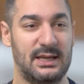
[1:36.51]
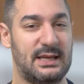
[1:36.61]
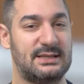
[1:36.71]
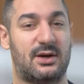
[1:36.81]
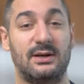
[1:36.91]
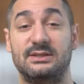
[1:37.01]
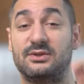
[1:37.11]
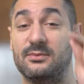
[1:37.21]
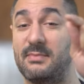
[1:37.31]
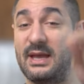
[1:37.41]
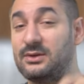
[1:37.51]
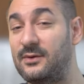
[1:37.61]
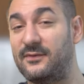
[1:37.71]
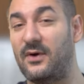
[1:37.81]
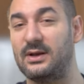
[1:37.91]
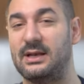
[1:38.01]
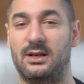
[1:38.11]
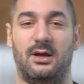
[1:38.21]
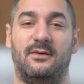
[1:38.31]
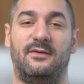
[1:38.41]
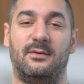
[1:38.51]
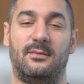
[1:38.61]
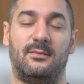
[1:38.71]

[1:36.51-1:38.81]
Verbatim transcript: His goal is to make you fall in love,